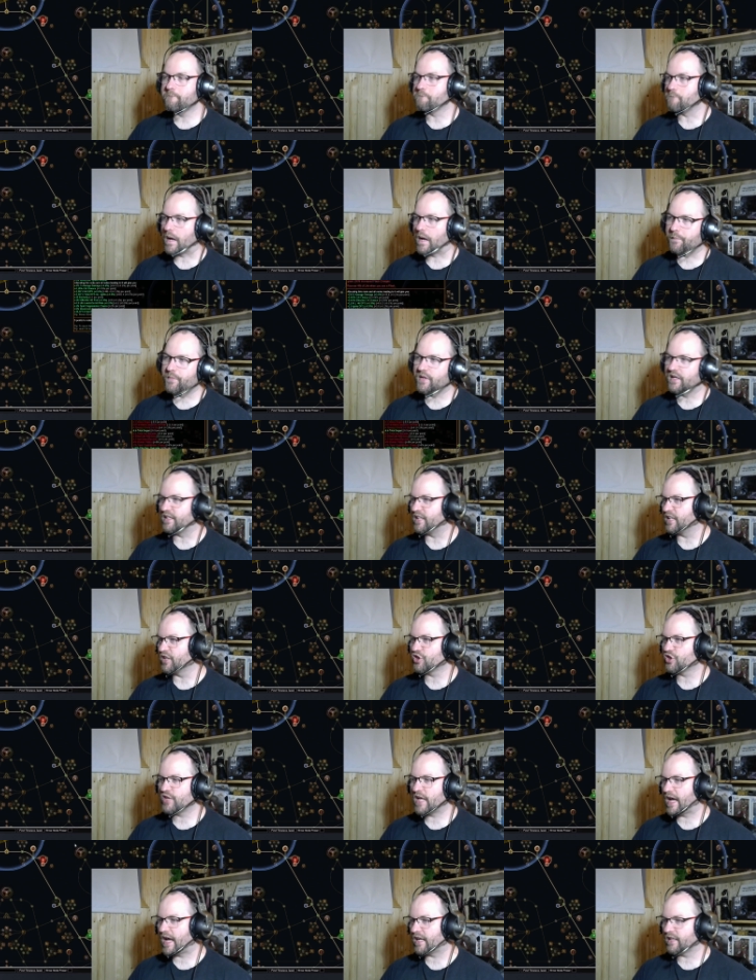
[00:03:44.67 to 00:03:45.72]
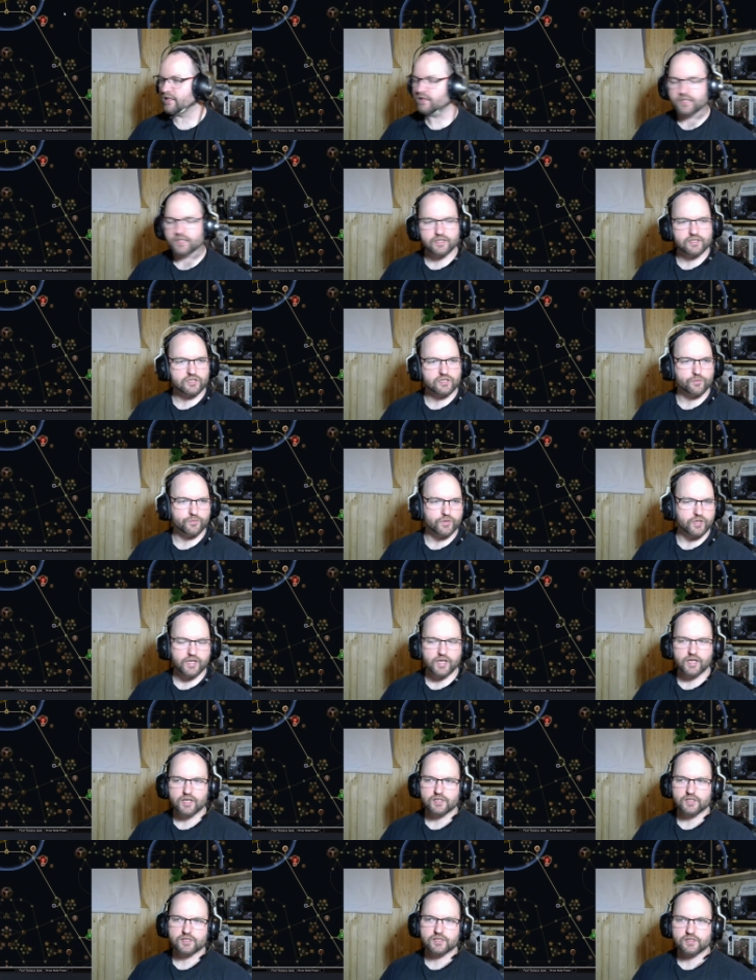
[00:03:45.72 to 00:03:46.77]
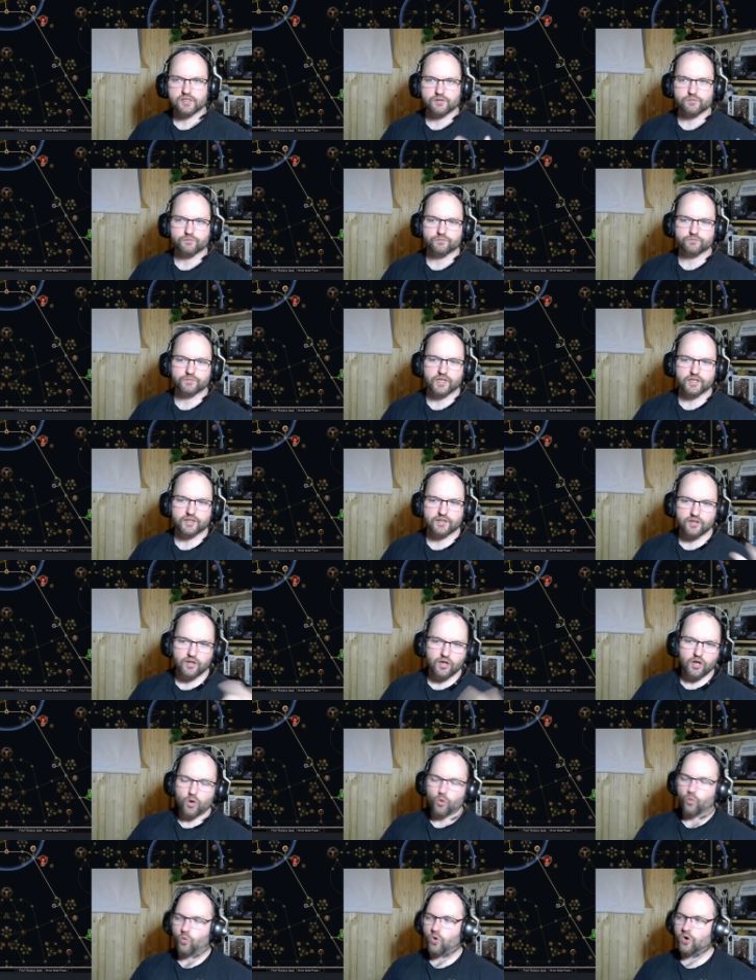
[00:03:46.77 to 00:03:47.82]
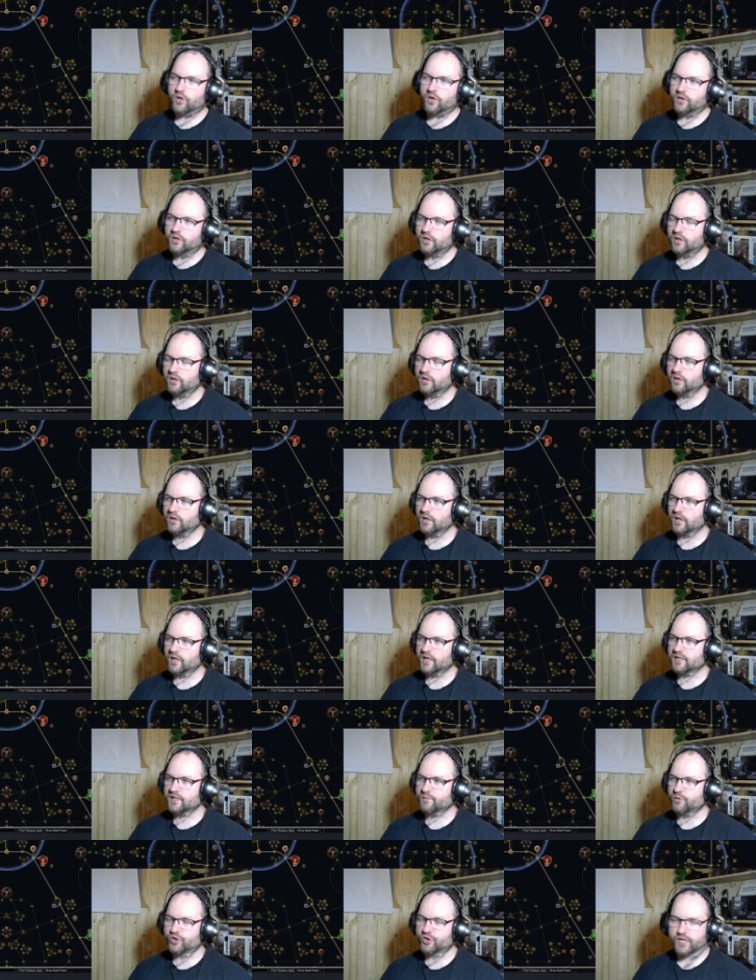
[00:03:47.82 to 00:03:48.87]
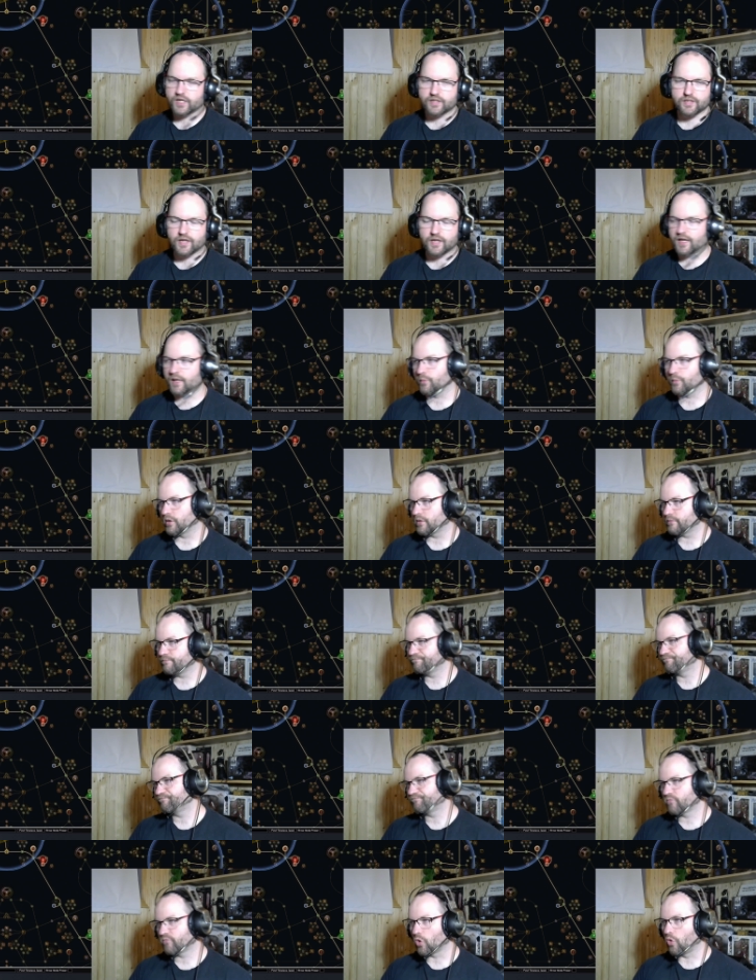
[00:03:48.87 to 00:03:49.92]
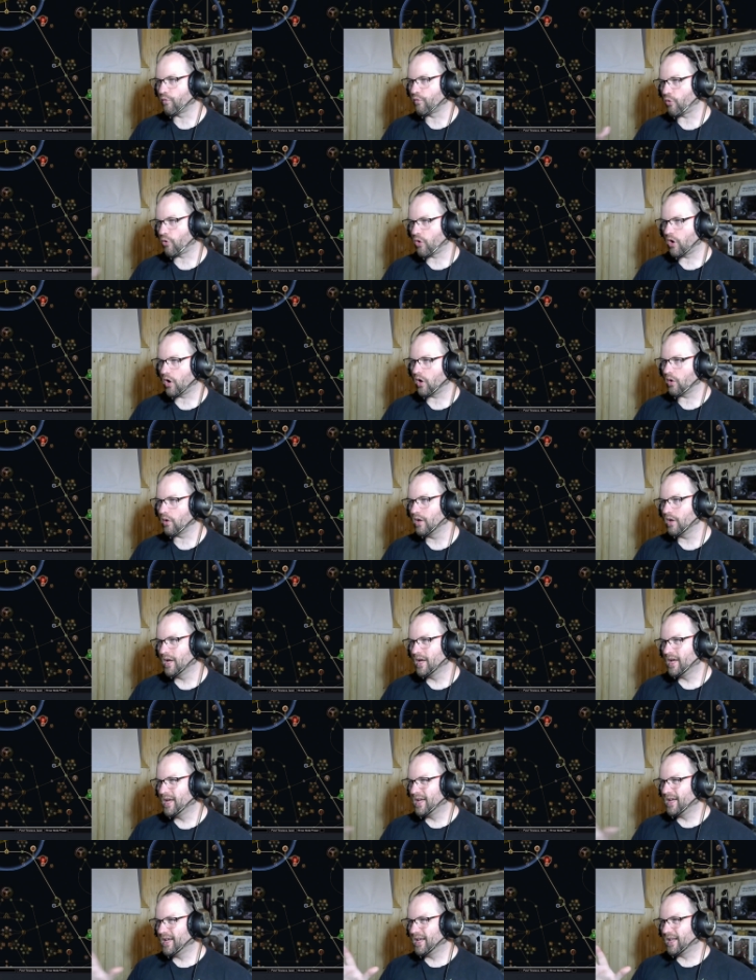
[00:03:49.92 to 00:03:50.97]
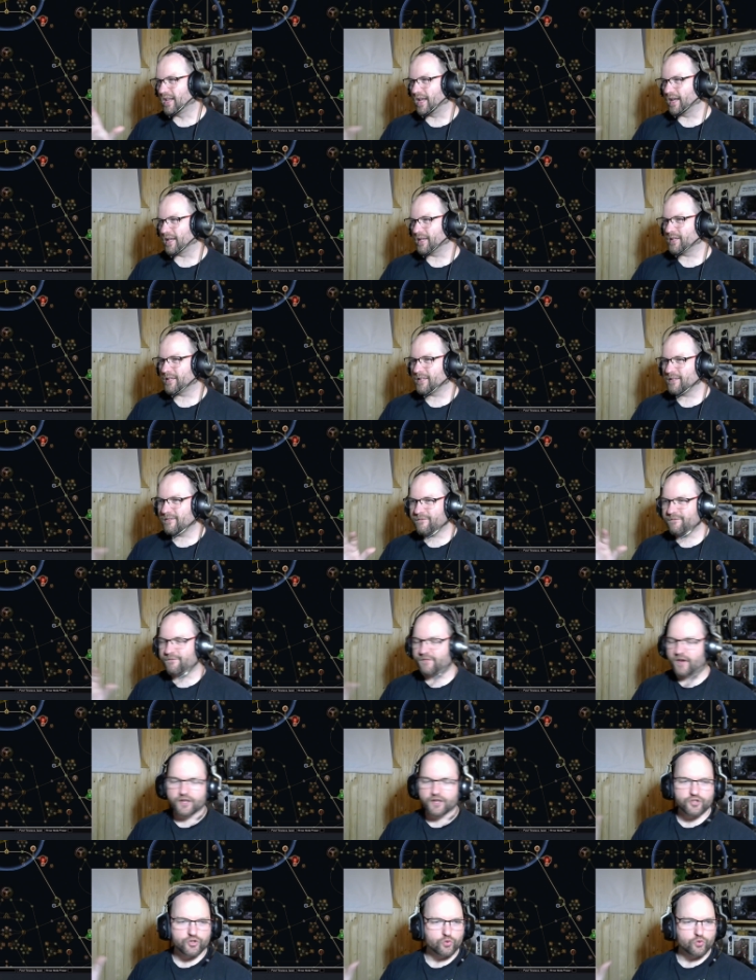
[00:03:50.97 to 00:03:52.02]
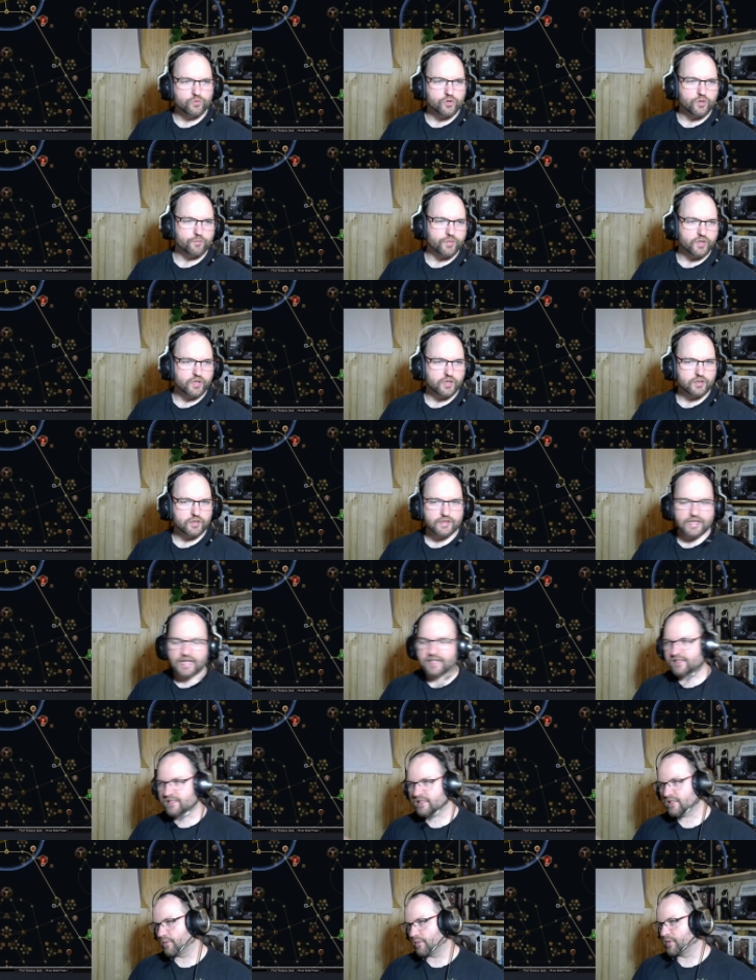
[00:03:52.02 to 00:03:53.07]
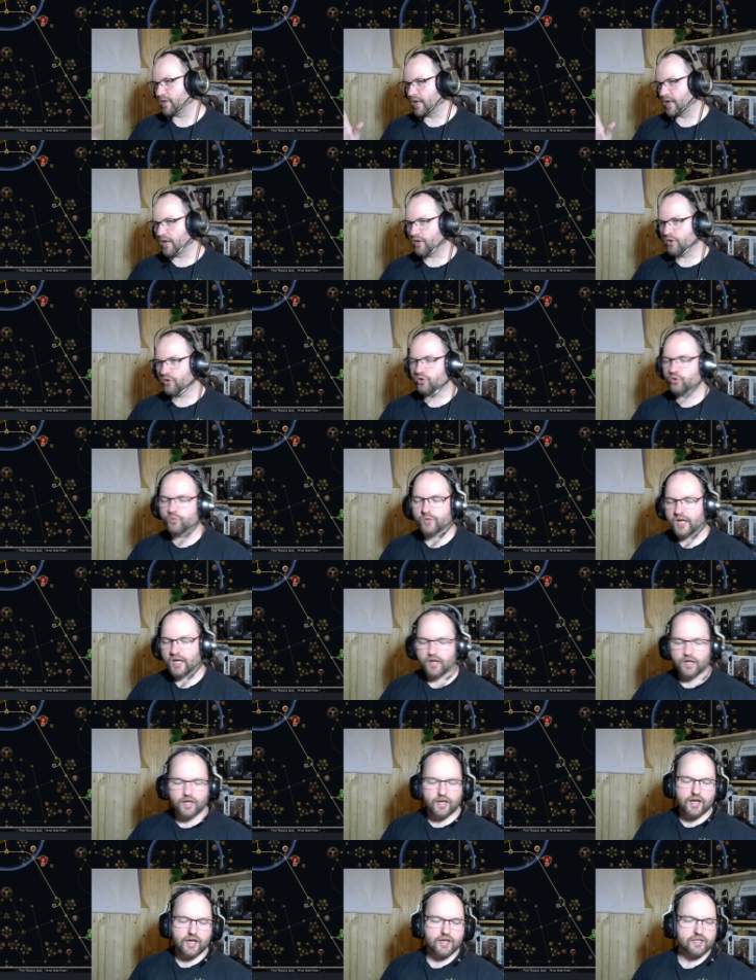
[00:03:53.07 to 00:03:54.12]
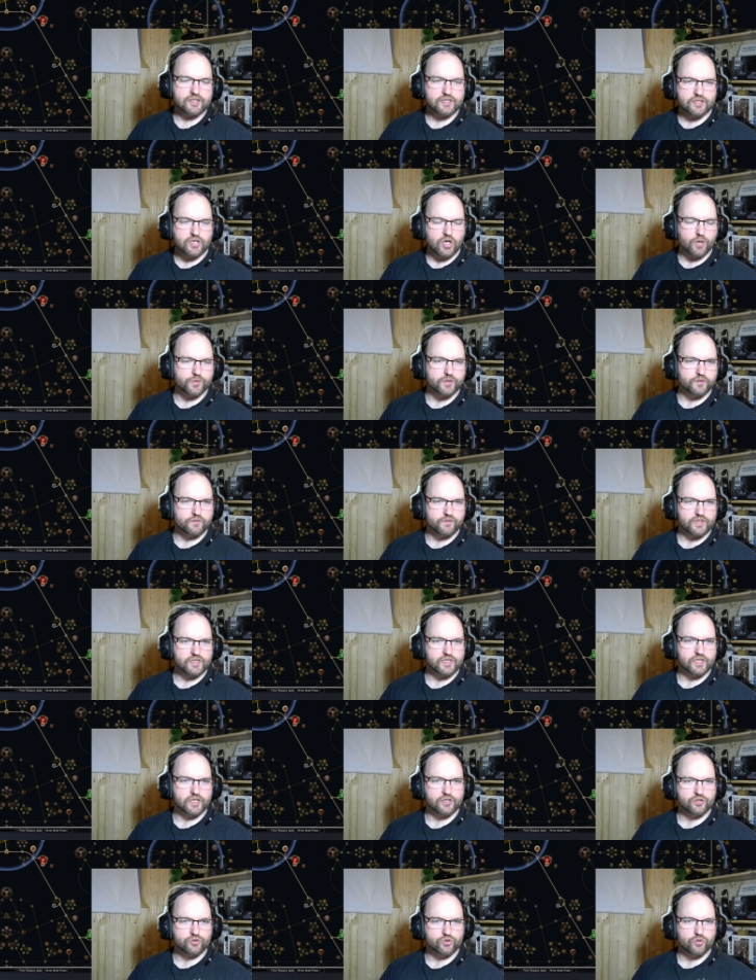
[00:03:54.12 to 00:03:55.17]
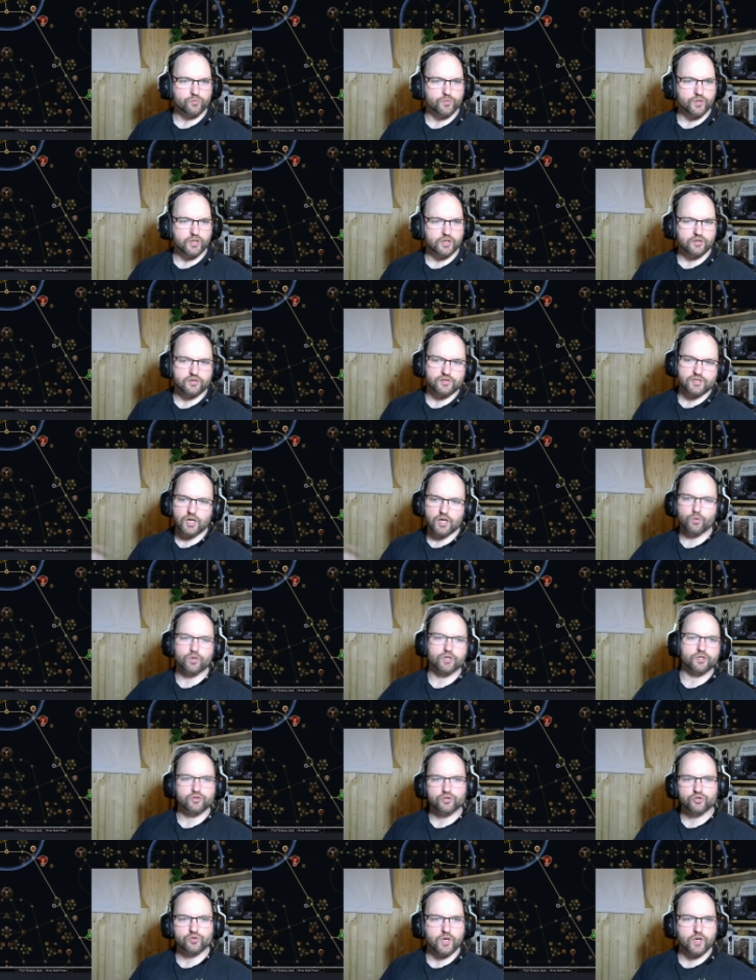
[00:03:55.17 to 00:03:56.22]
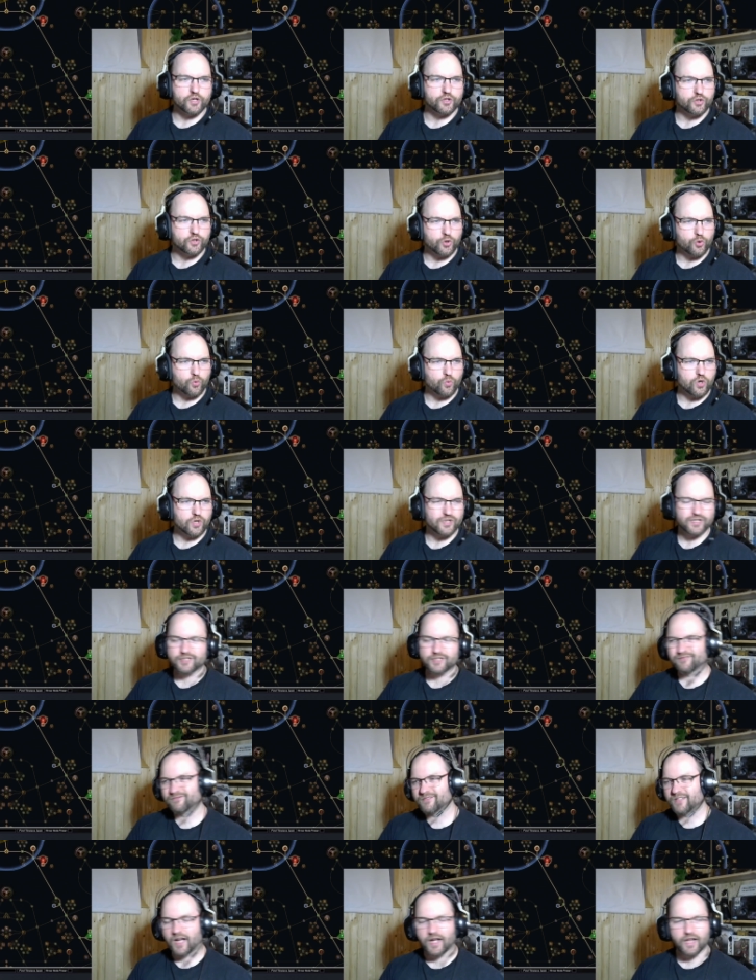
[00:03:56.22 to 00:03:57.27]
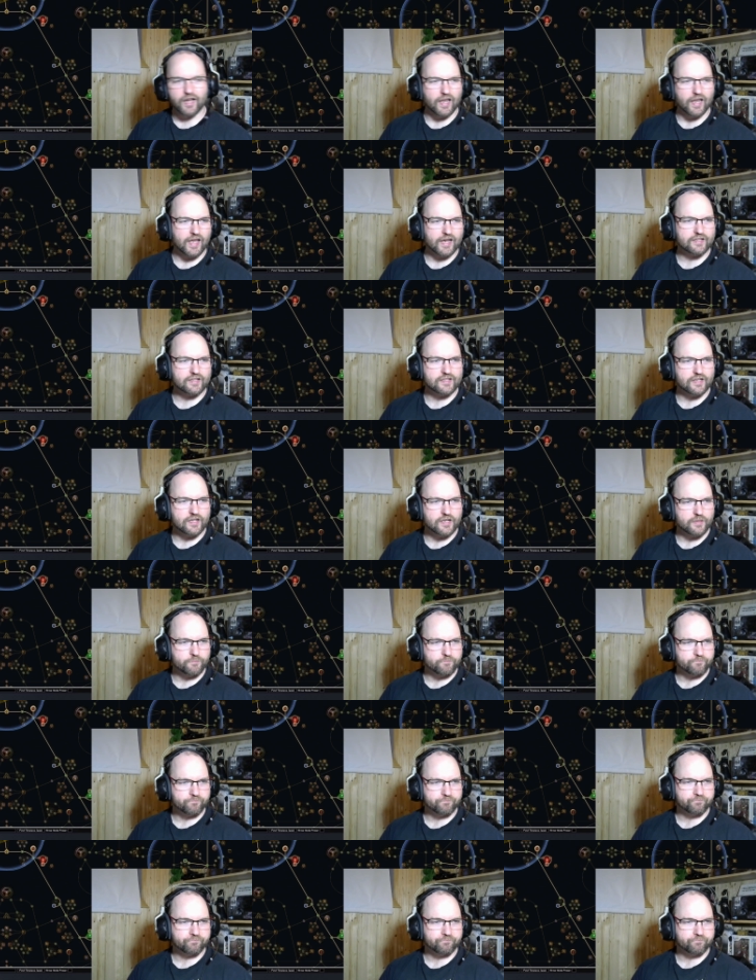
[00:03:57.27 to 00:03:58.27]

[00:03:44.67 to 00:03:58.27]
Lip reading: maybe ditch that and take something else, get one less projectile, but overall, like, fine-tune the build, that's something I could do, but I stopped investing into the build because I wanted to try another one and I lack time.